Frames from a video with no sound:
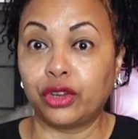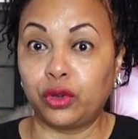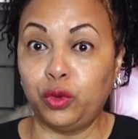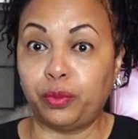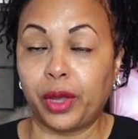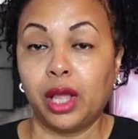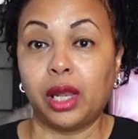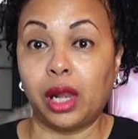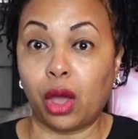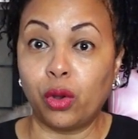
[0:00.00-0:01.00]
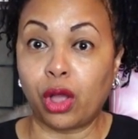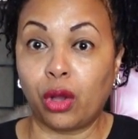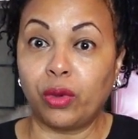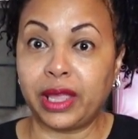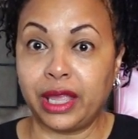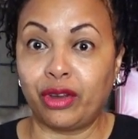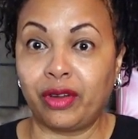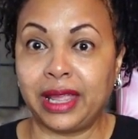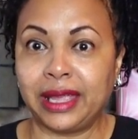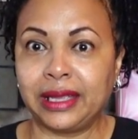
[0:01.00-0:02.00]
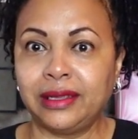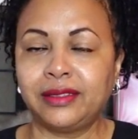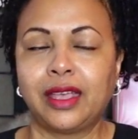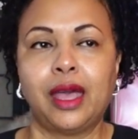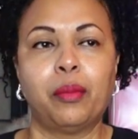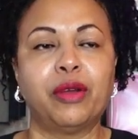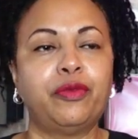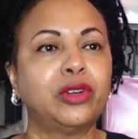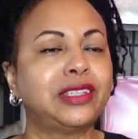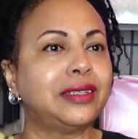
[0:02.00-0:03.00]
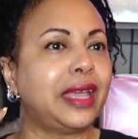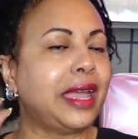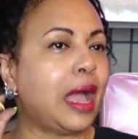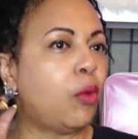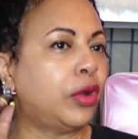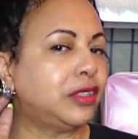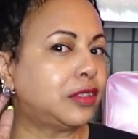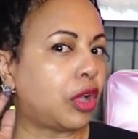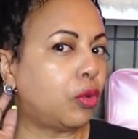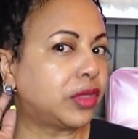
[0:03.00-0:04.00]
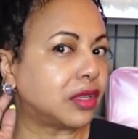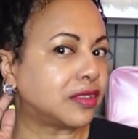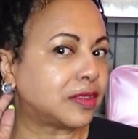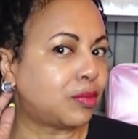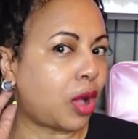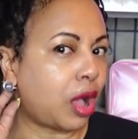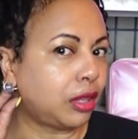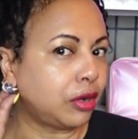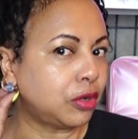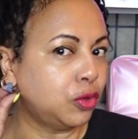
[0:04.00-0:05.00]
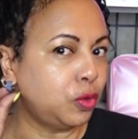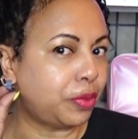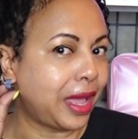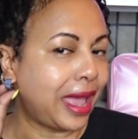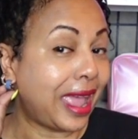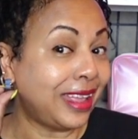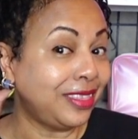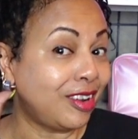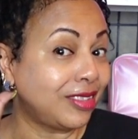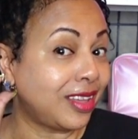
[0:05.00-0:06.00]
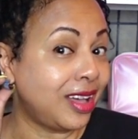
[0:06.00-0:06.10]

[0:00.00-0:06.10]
hoop logo earrings. But for today, I wanted to go with a smaller hoop, and they're the